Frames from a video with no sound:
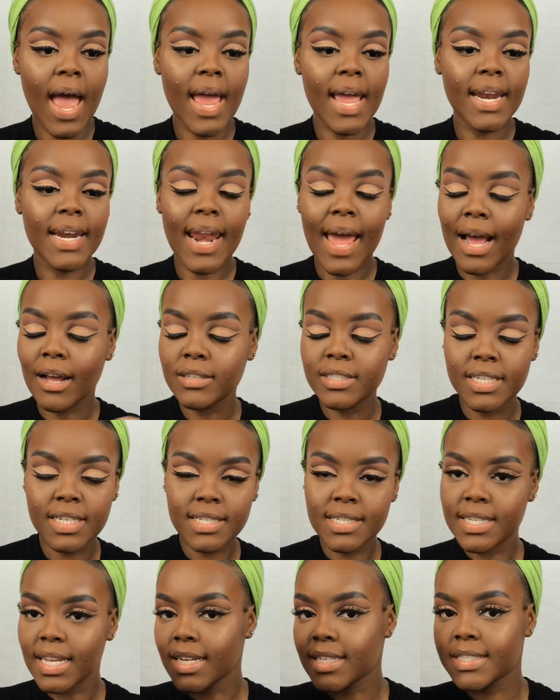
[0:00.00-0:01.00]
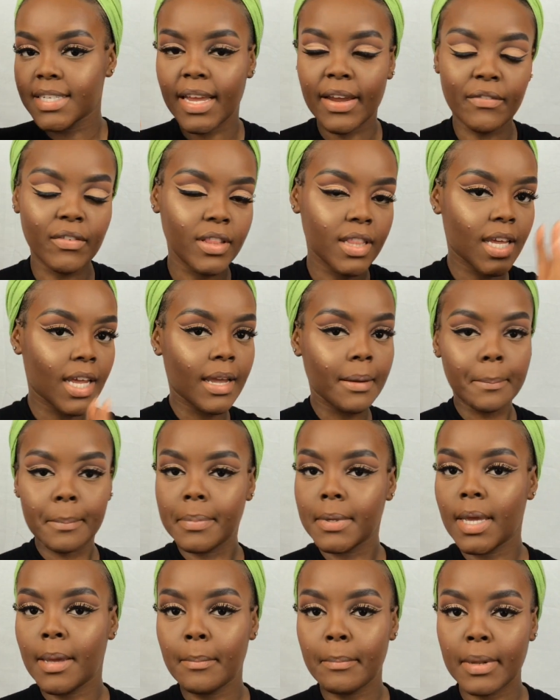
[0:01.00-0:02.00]
And now to set everything
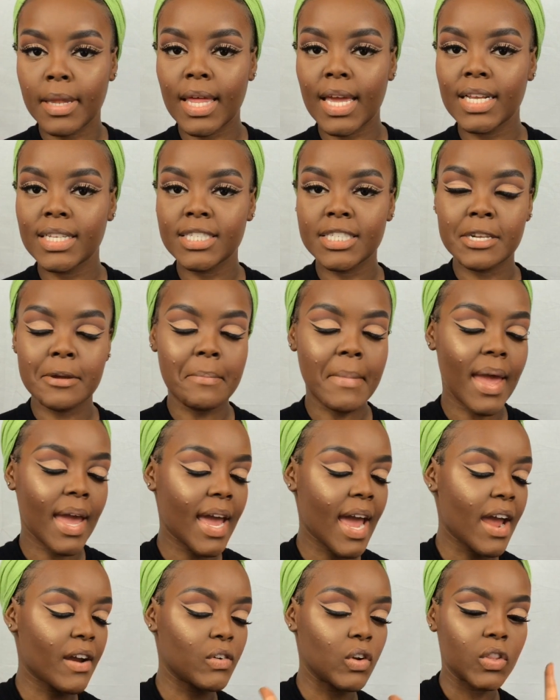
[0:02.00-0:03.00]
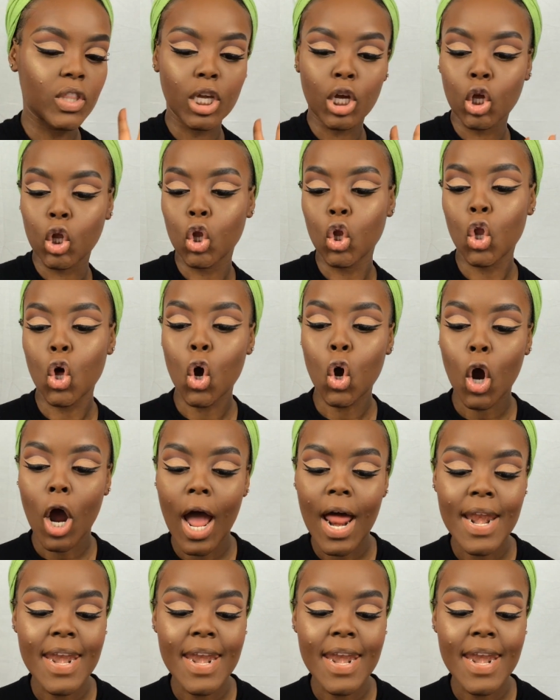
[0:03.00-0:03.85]
in place to make everything look